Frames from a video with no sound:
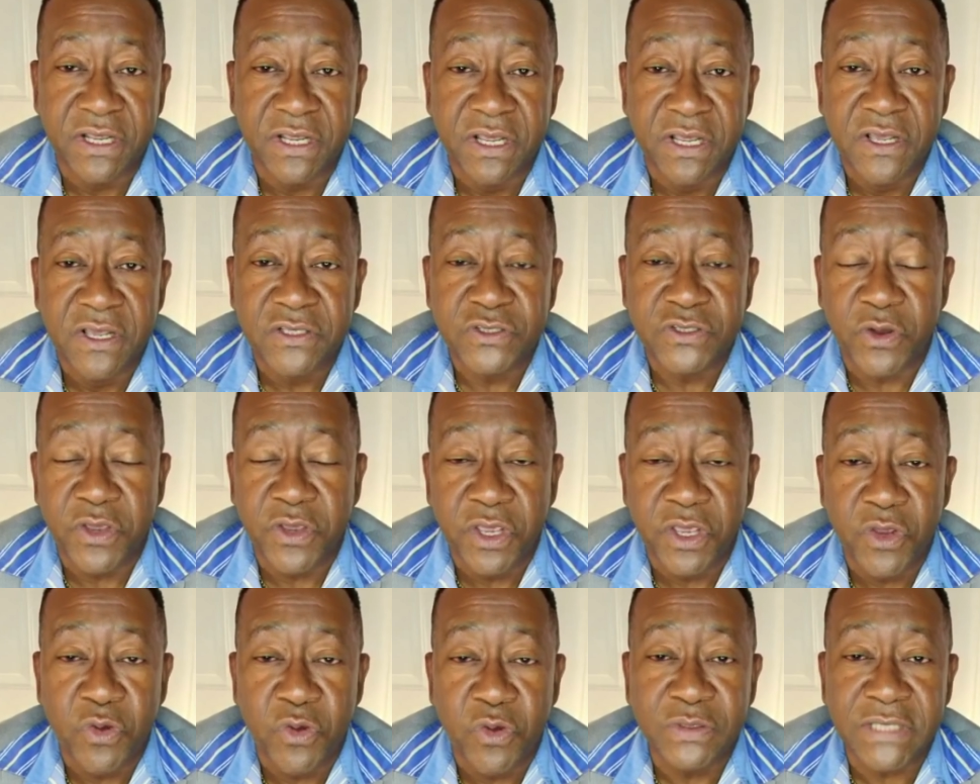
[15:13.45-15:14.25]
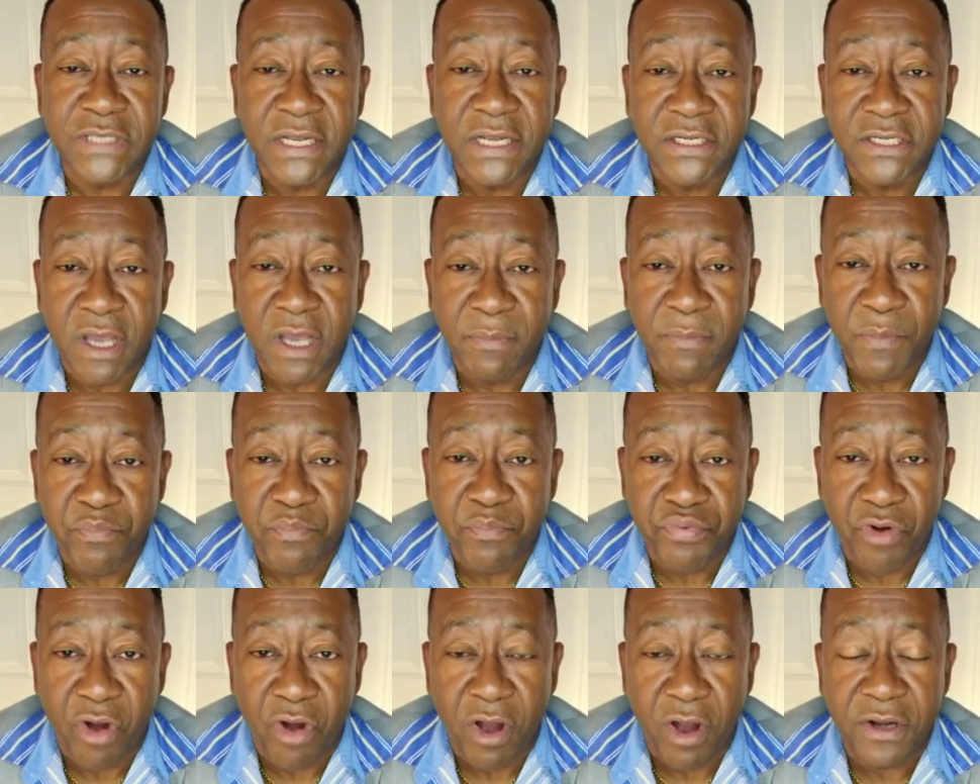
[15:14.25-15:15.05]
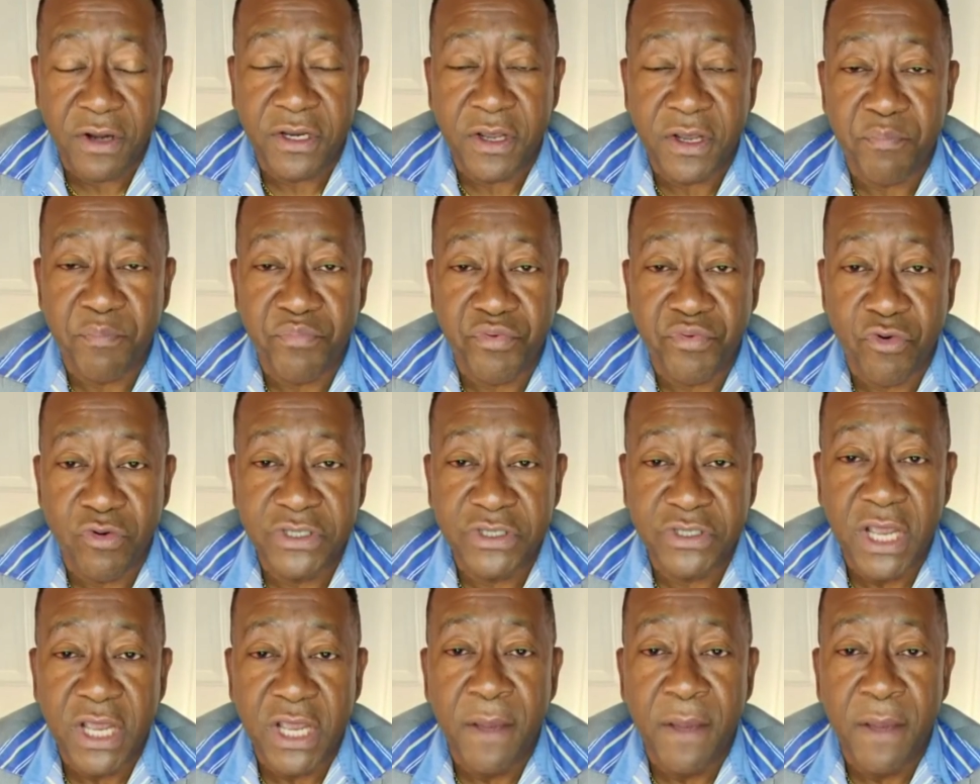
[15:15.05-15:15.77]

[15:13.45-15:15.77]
So you use a double-pronged approach,